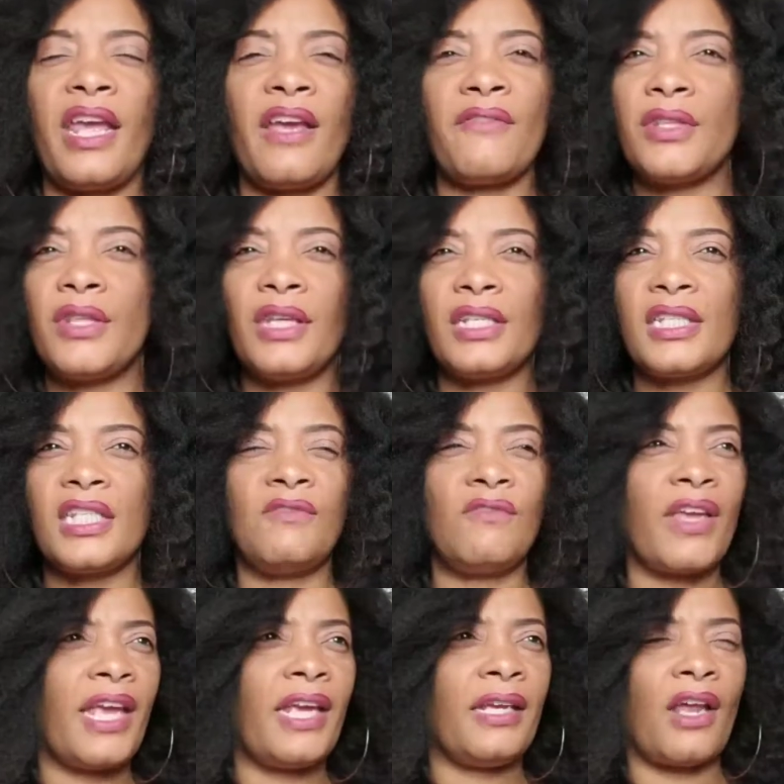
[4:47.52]
then everything
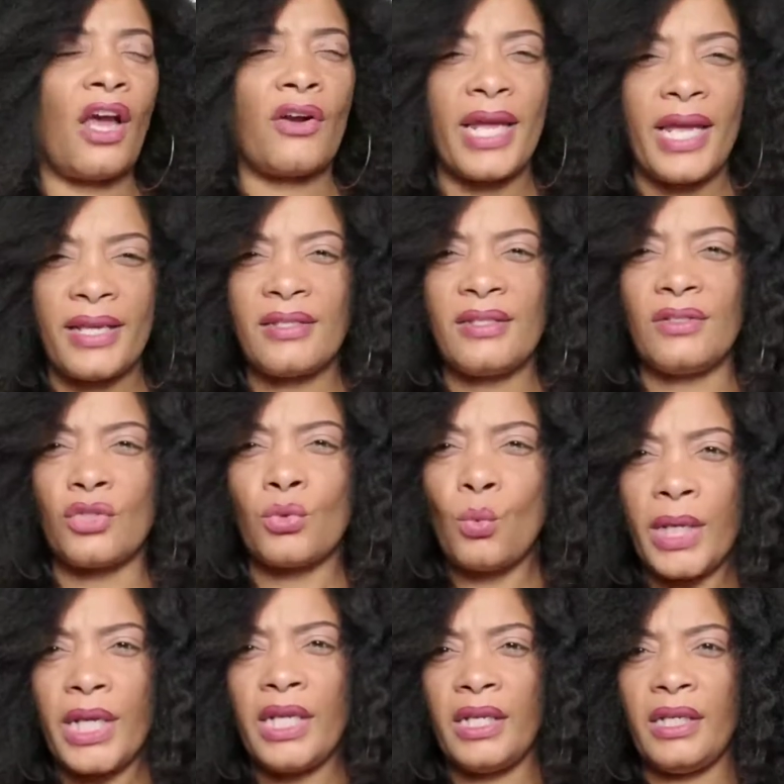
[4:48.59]
is in vain. Our
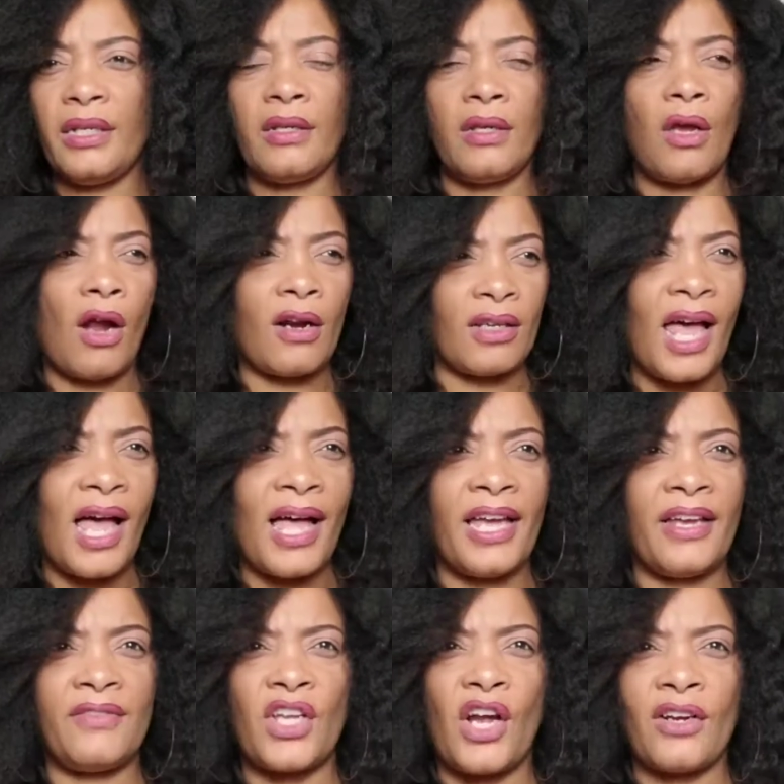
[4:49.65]
essence, our
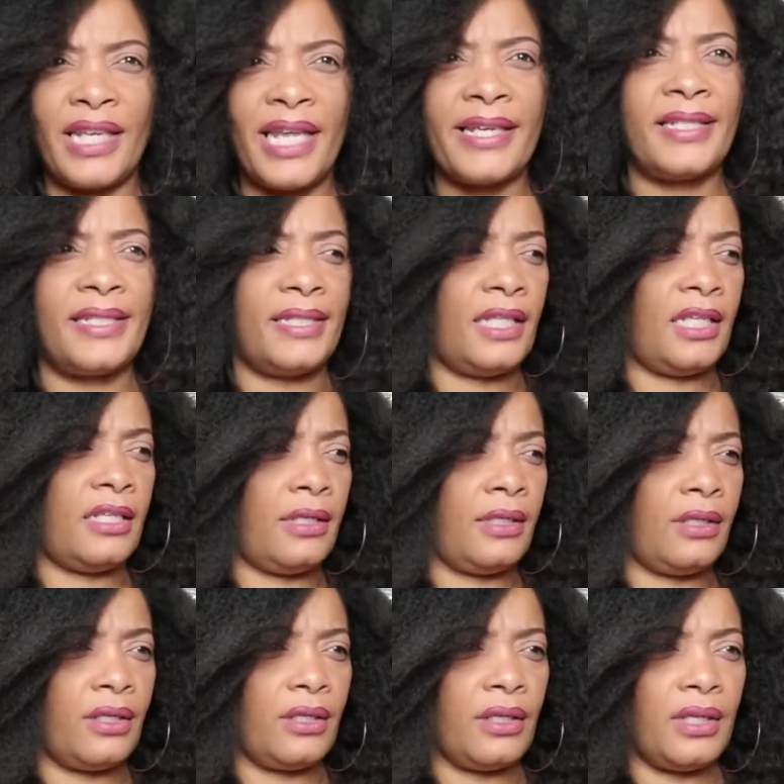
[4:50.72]
lives, our
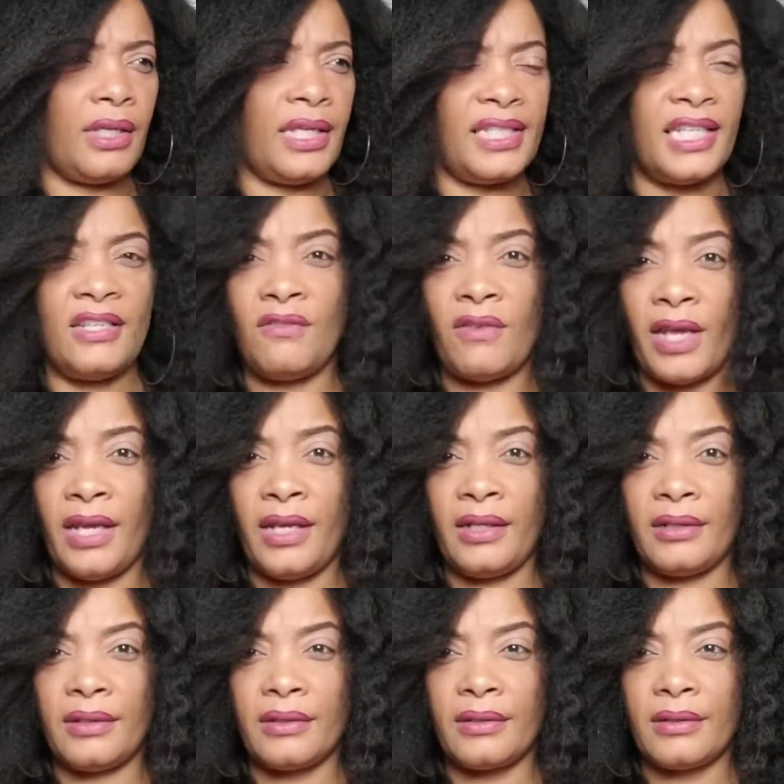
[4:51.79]
legacy is in
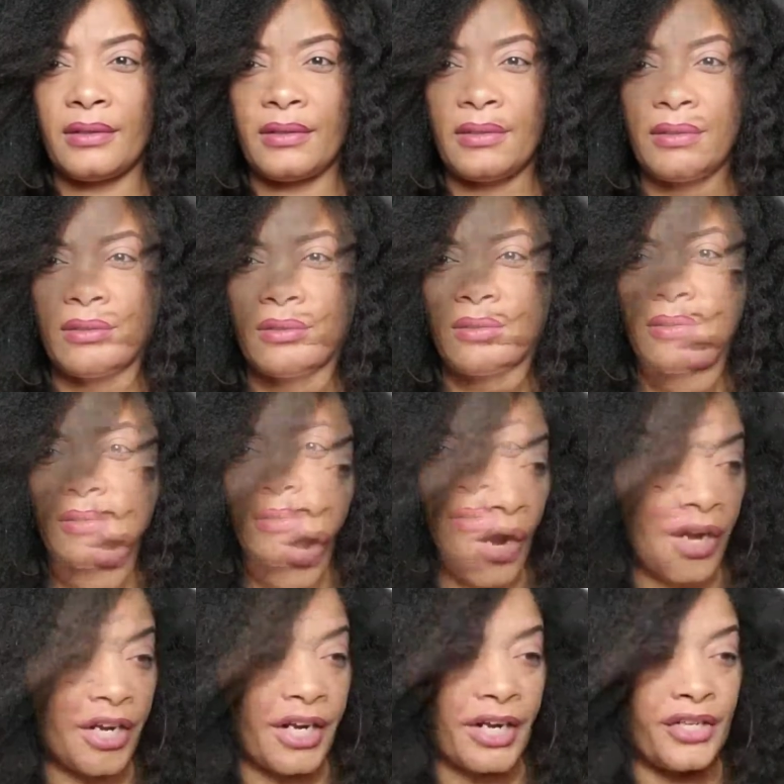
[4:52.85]
vain. We
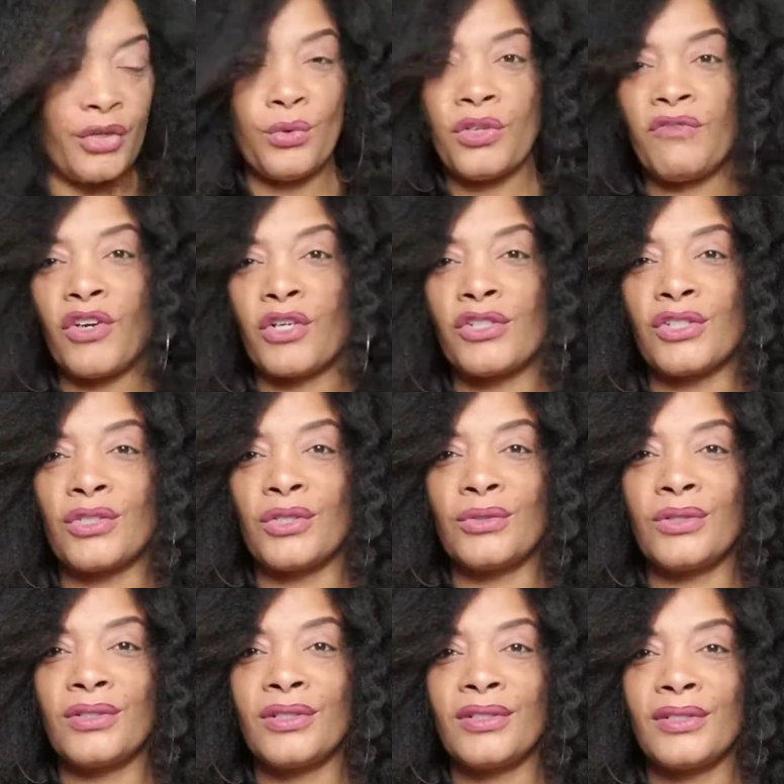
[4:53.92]
are
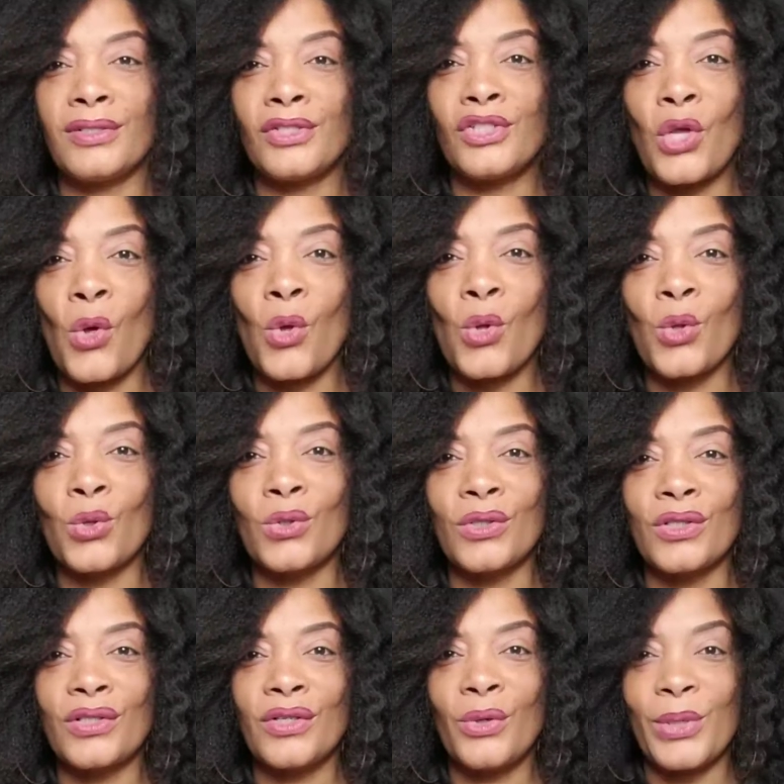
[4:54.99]
universal
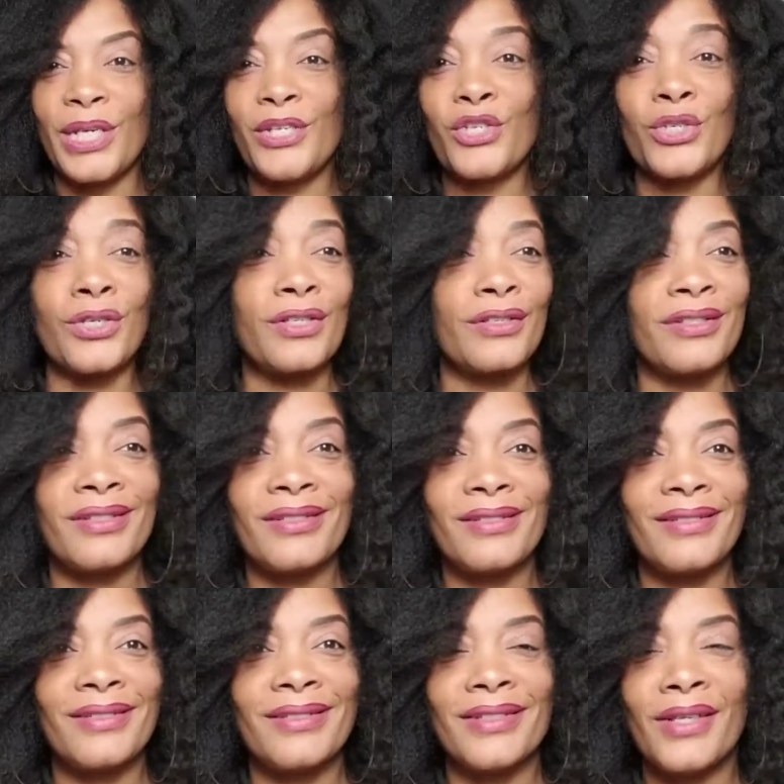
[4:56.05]
soul
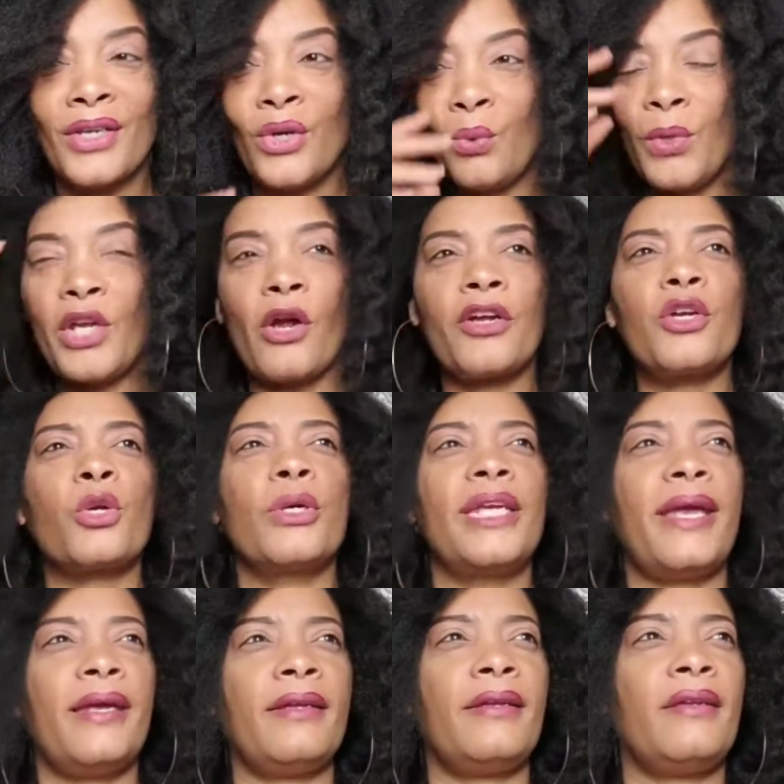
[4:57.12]
creatures. We are
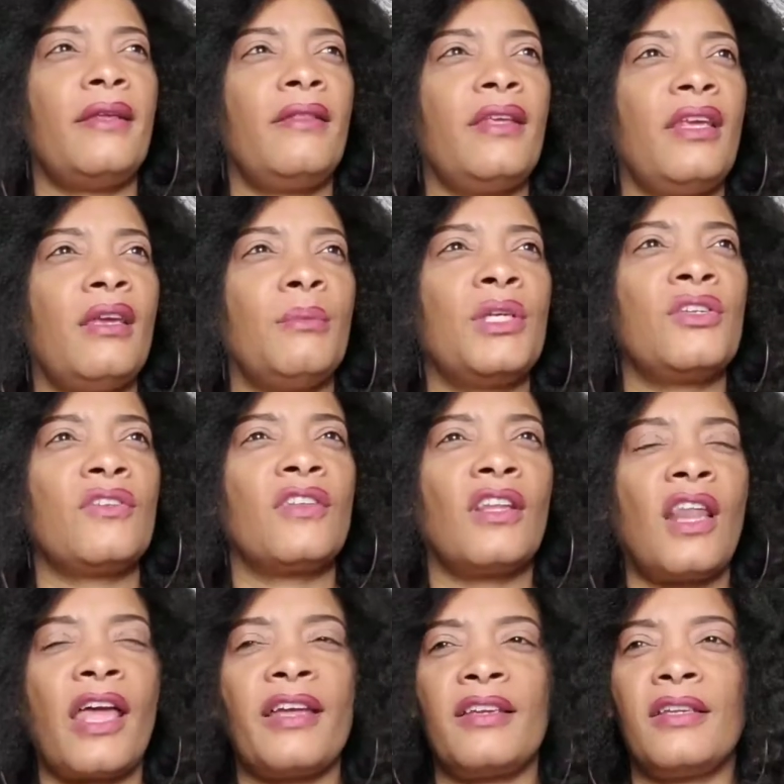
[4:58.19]
created in the image
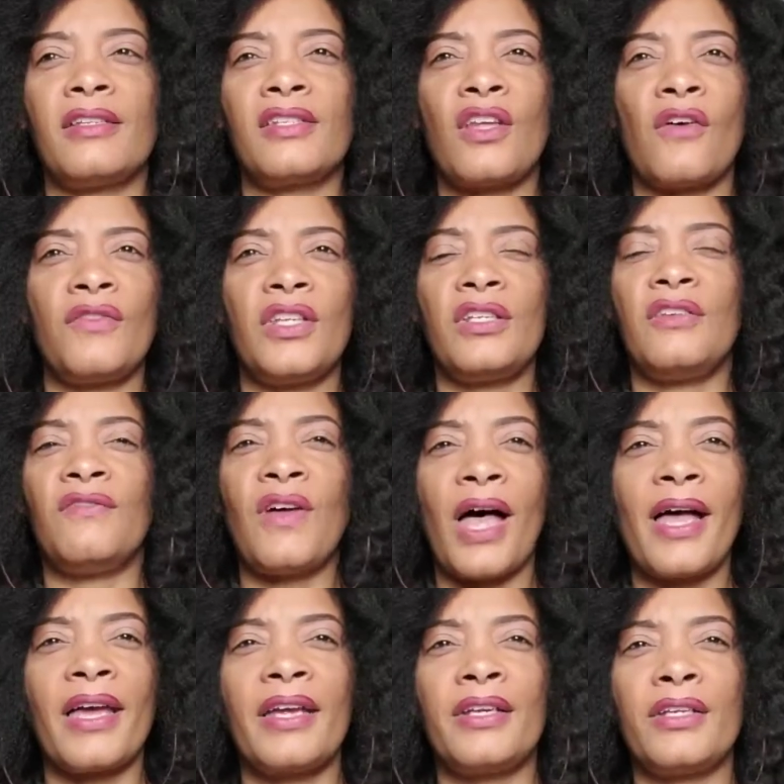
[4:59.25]
and the likeness of the
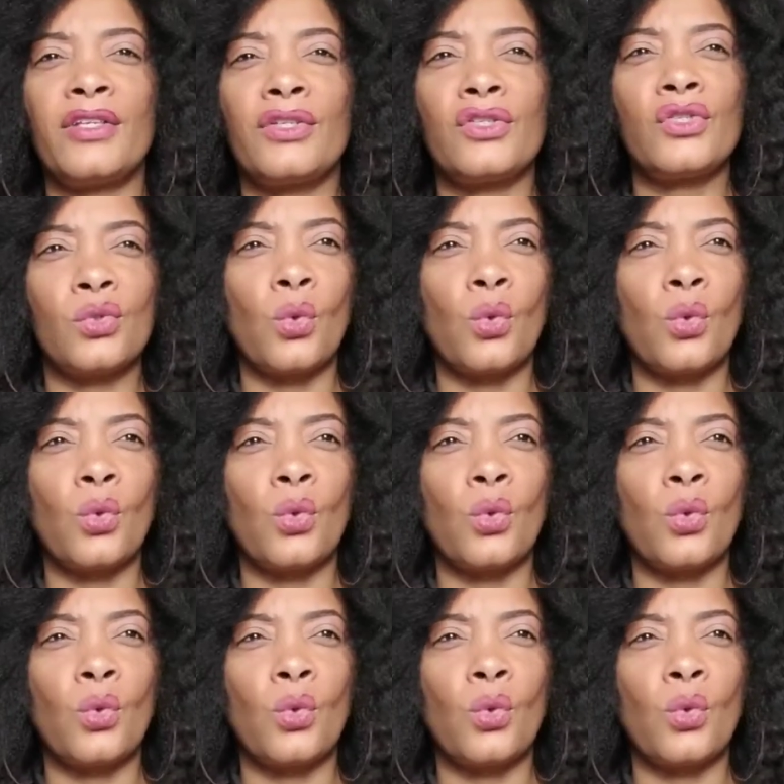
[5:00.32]
divine